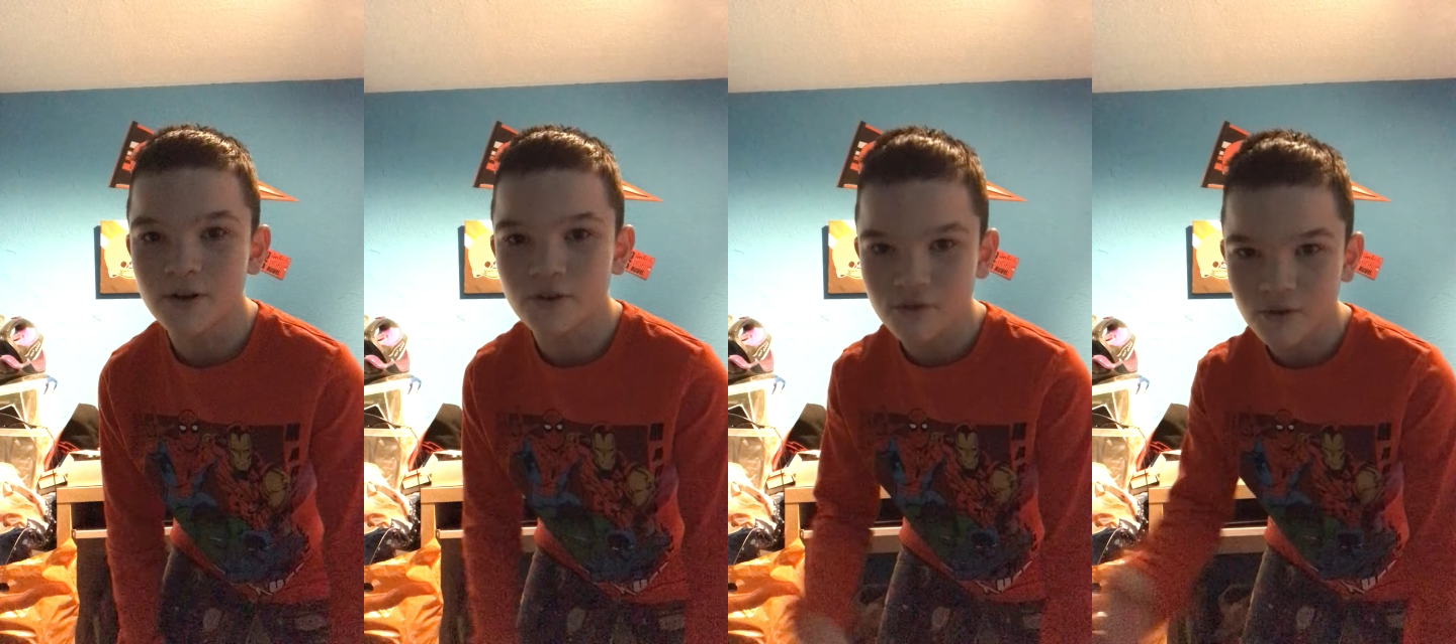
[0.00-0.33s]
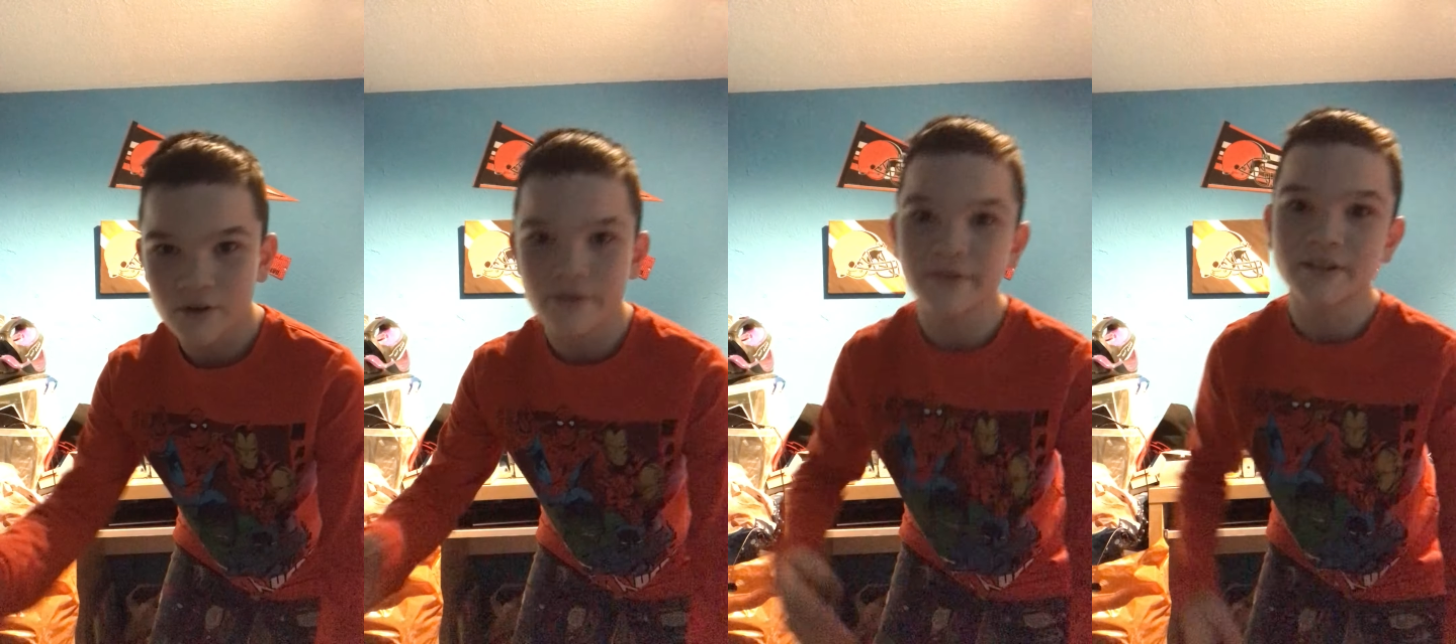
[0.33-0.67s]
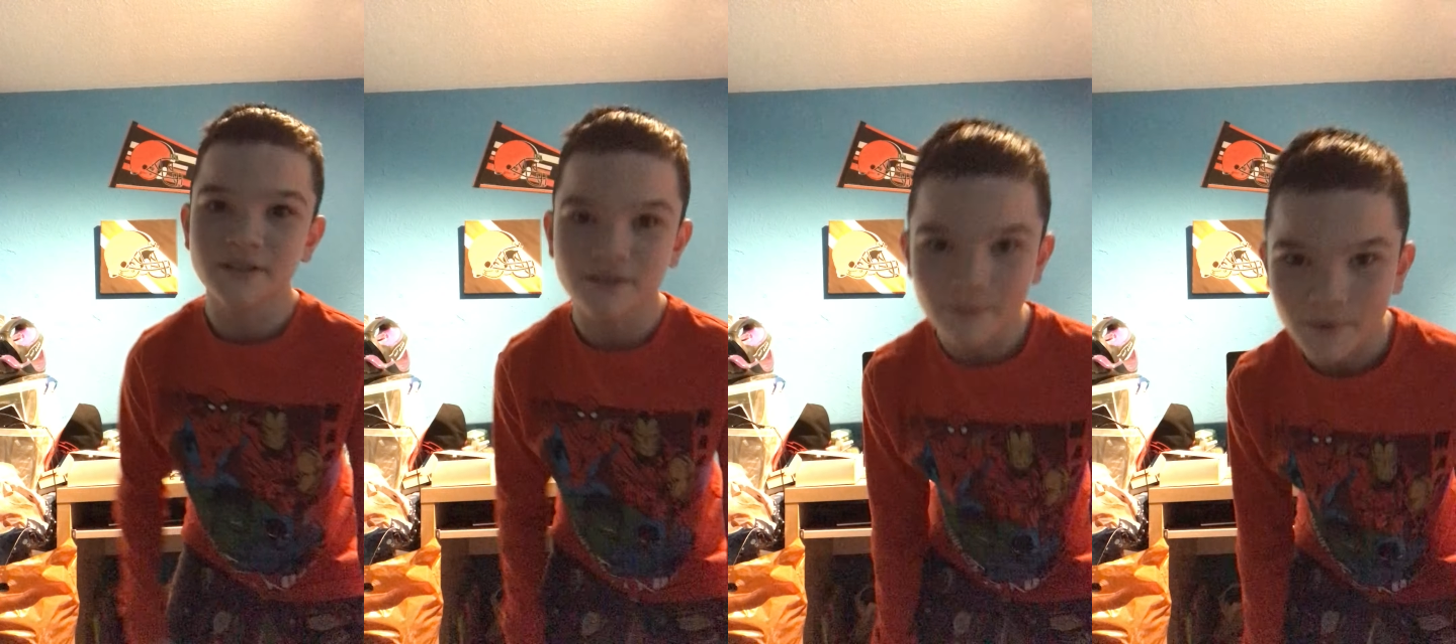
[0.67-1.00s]
I'll cry if it
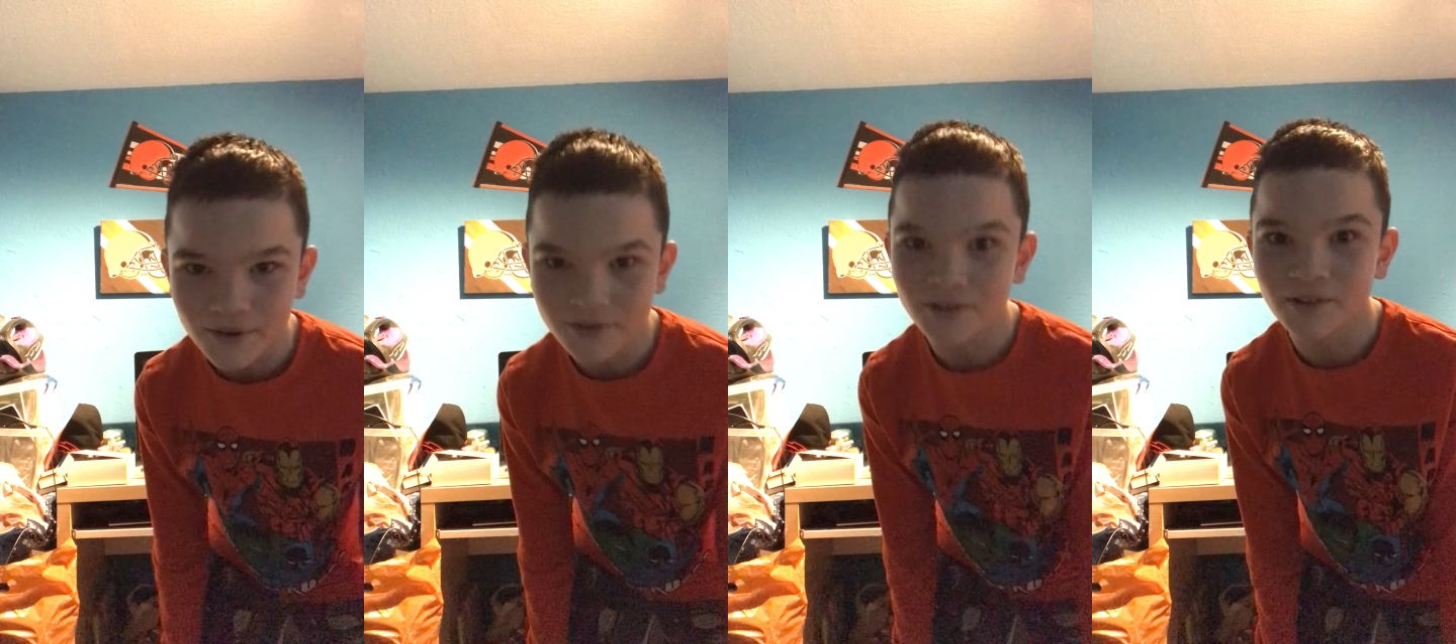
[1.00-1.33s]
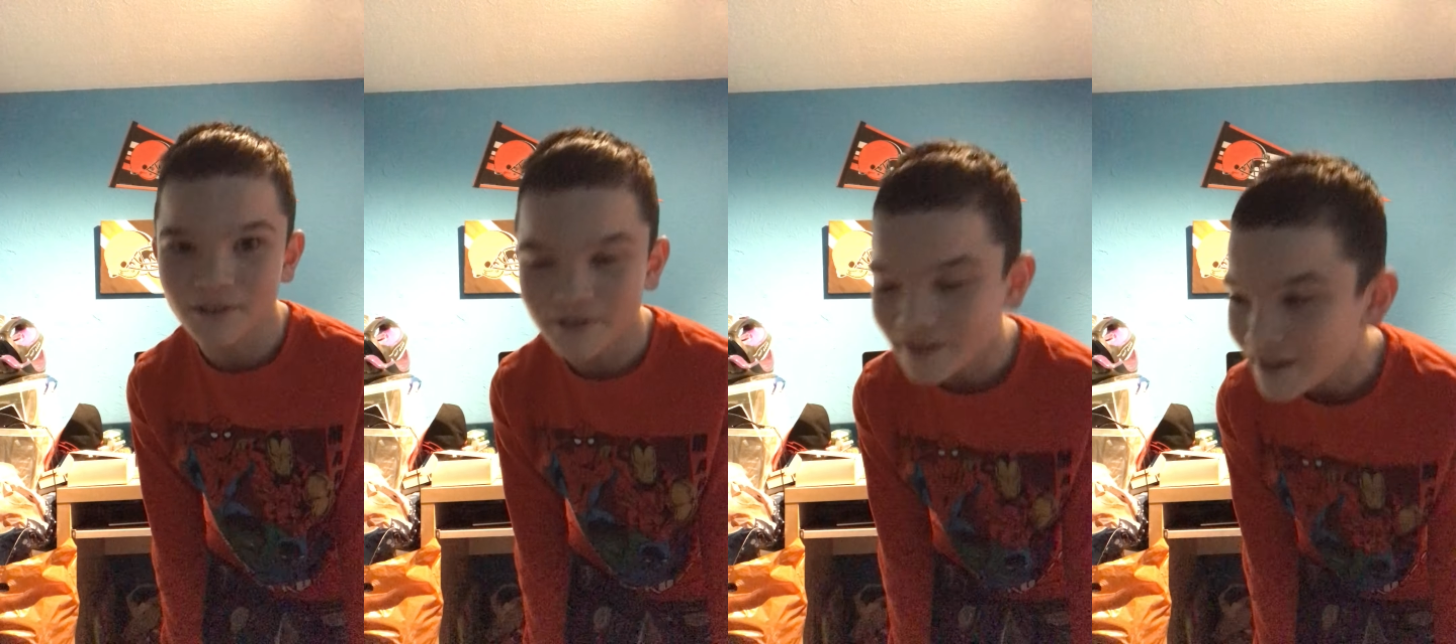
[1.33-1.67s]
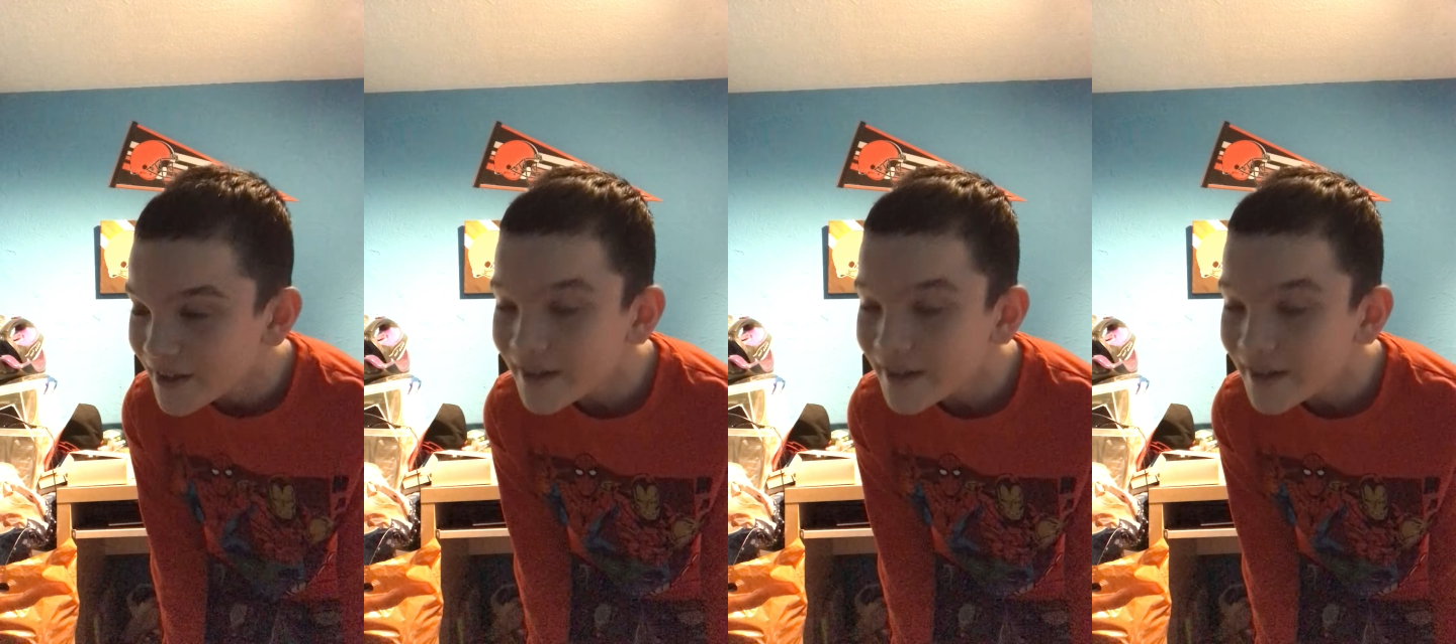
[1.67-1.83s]
gets demonetized.